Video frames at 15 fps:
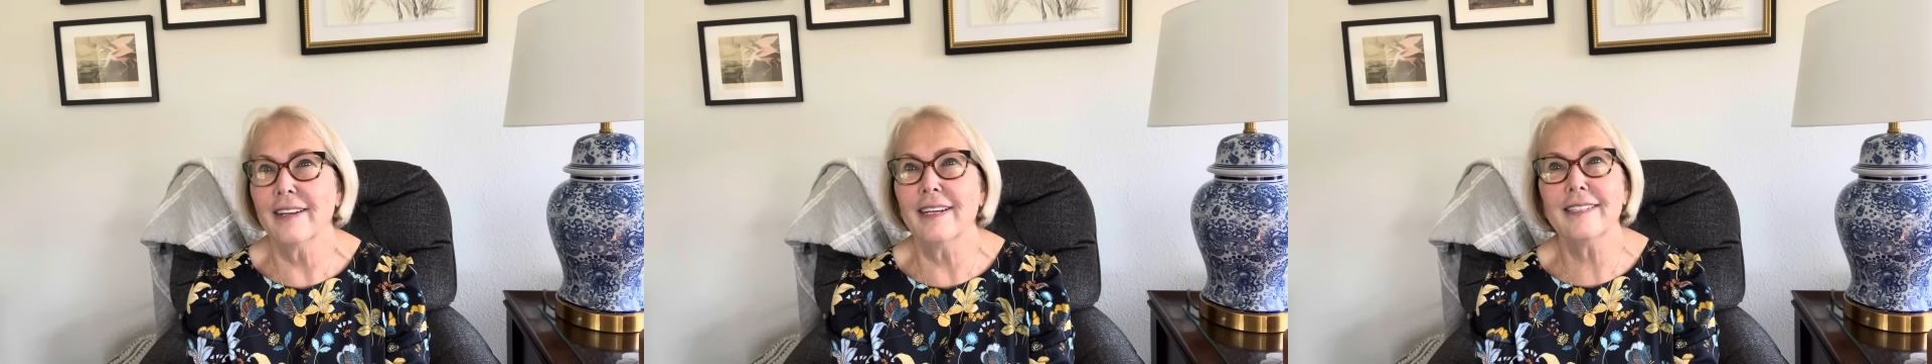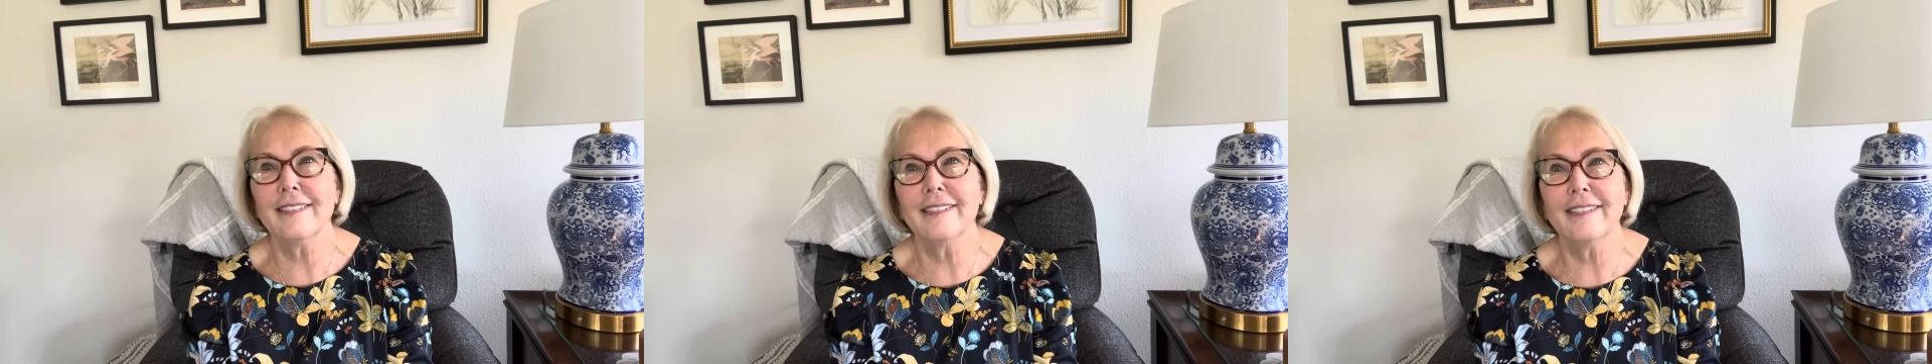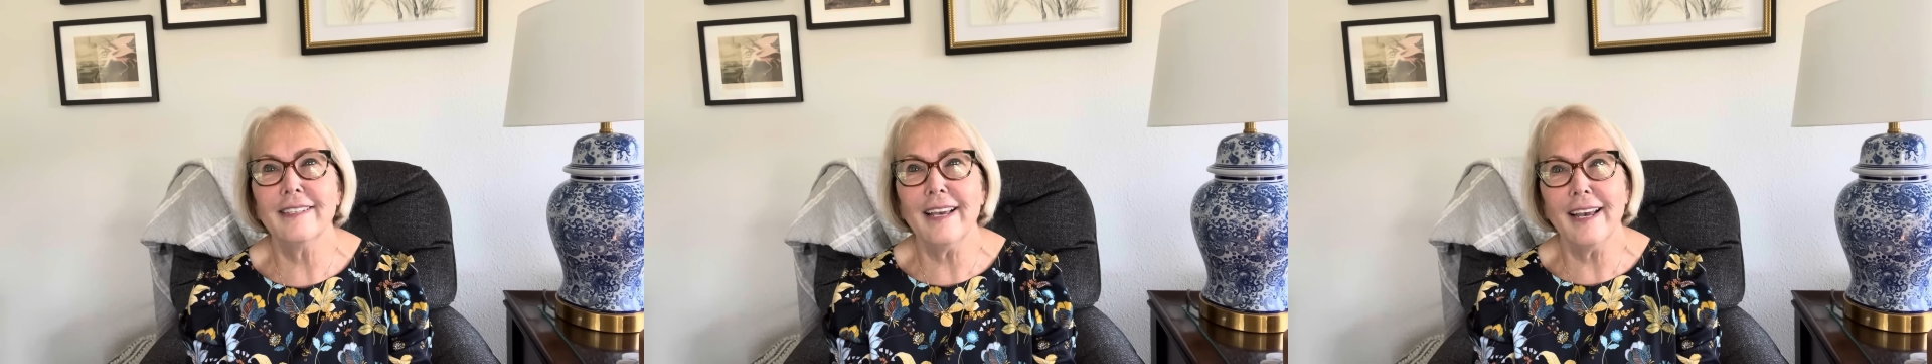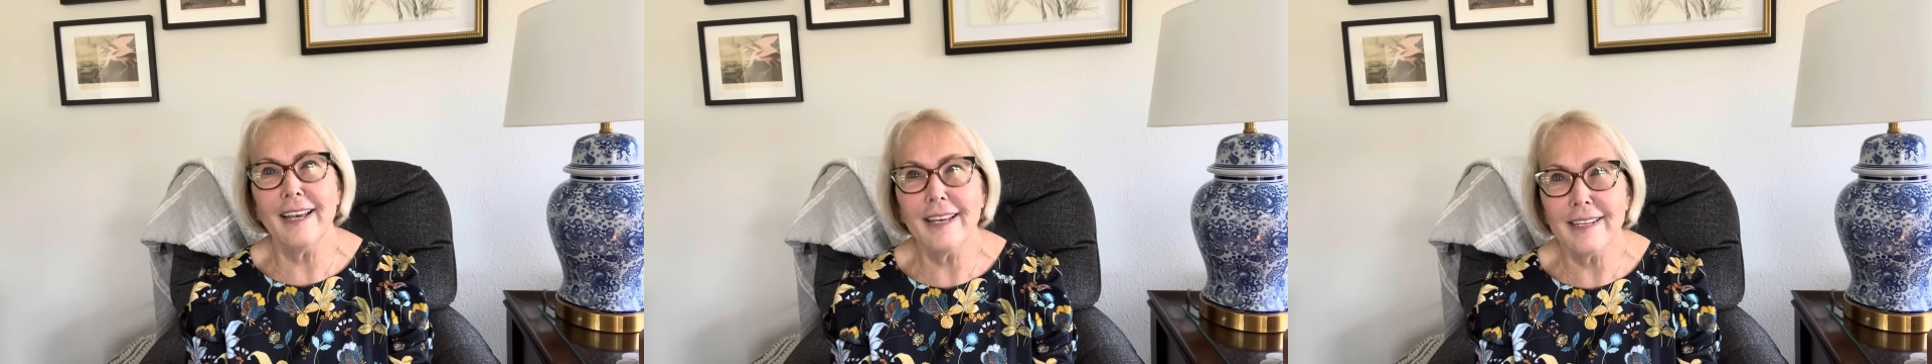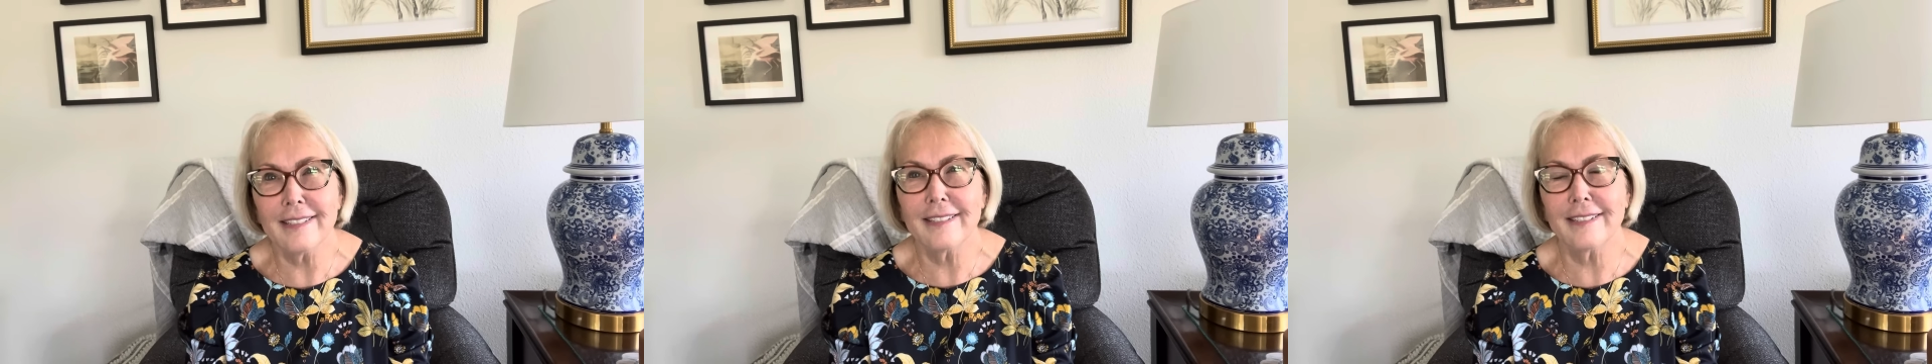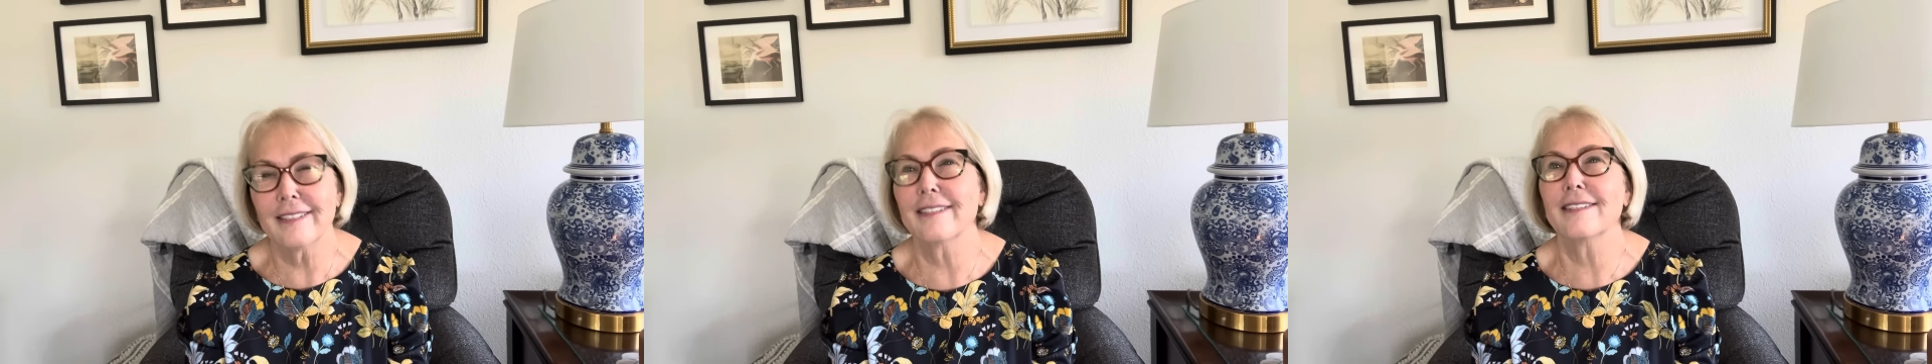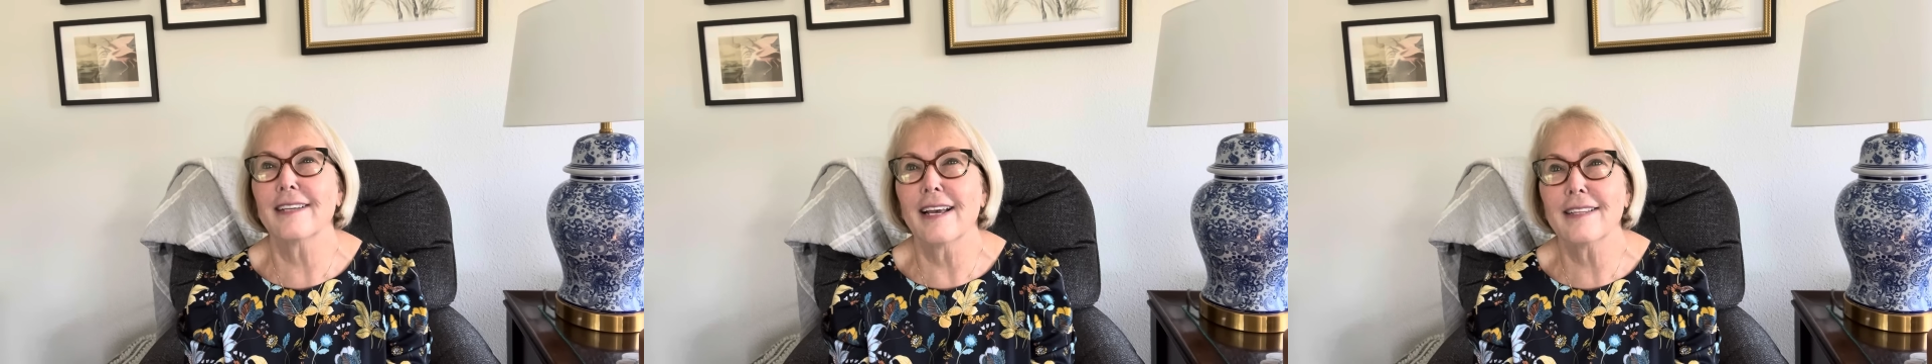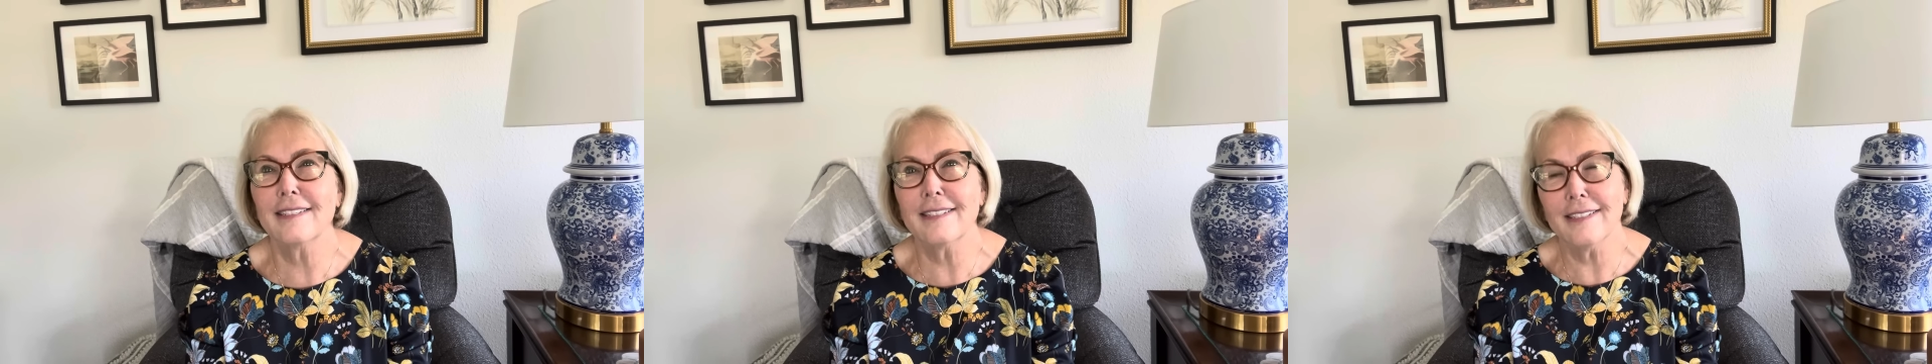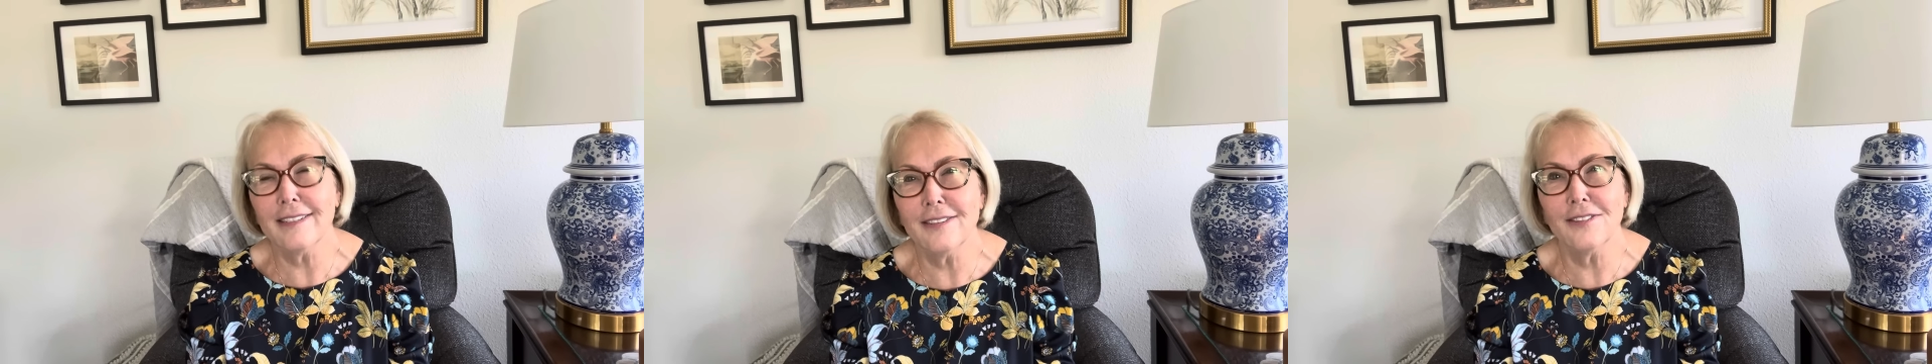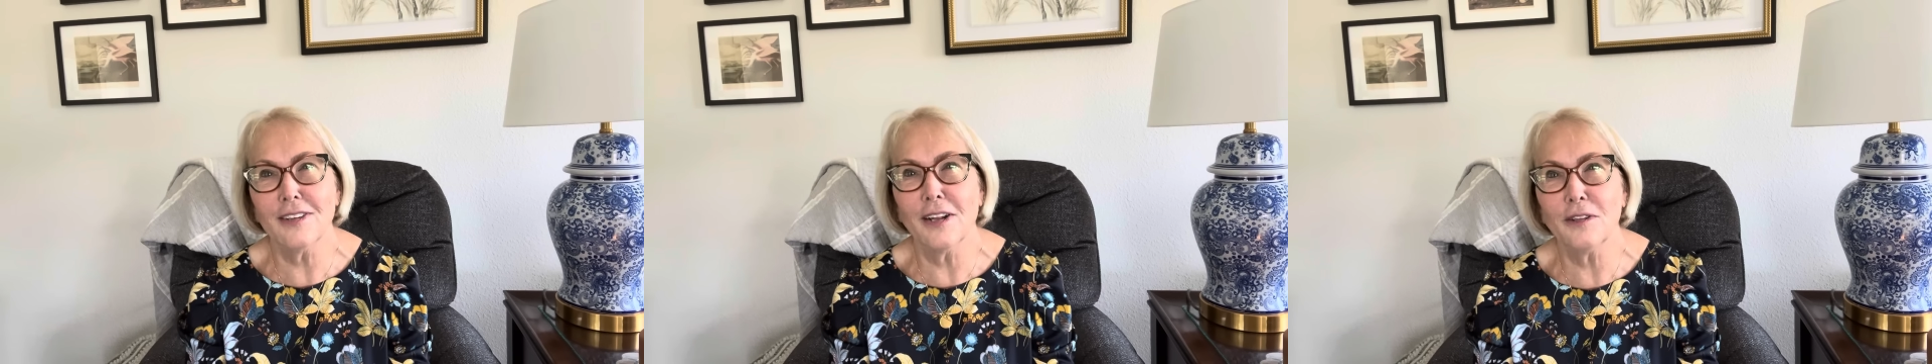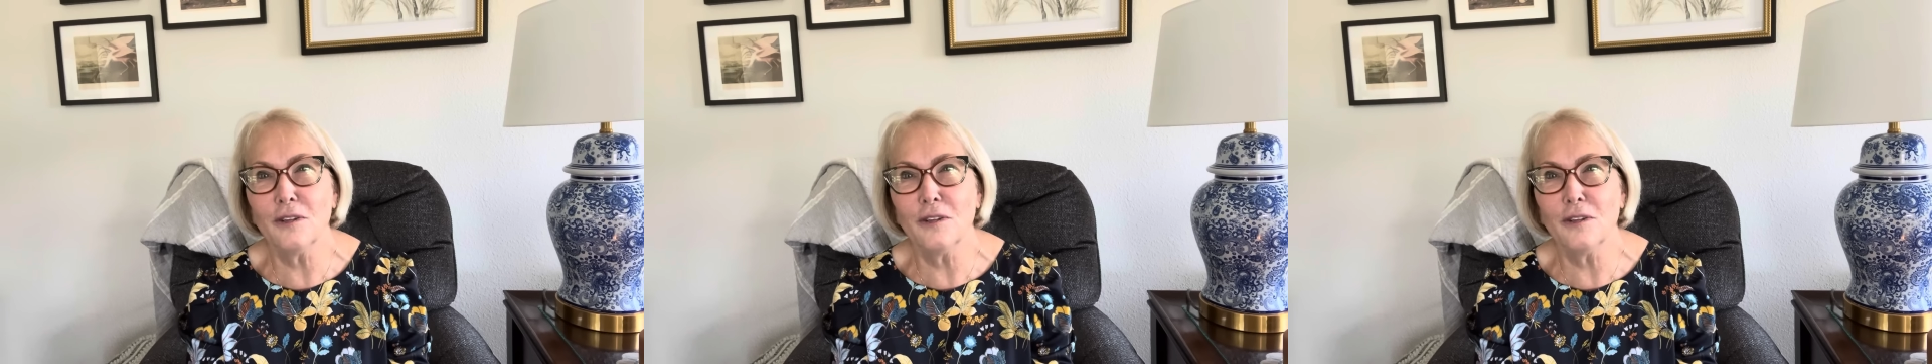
I say yes, because I sit here and I